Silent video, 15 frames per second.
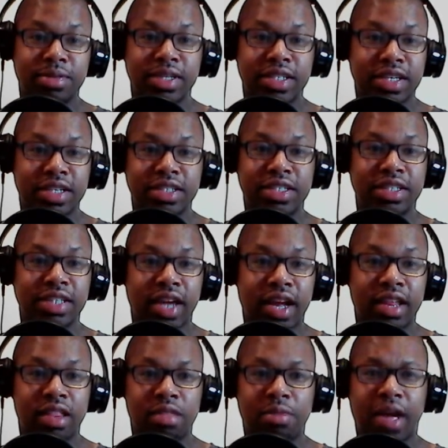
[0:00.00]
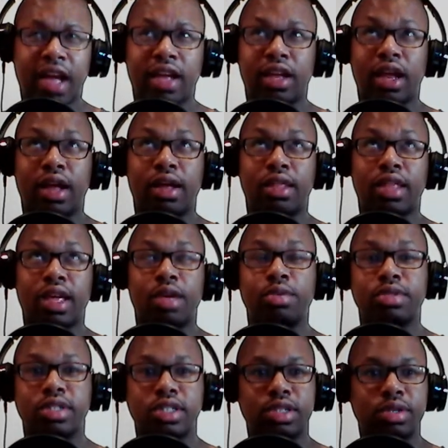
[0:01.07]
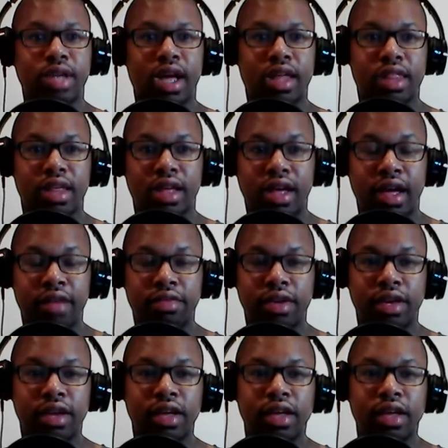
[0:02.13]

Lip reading: the Tennessee Titans, back, I think it was in 2011.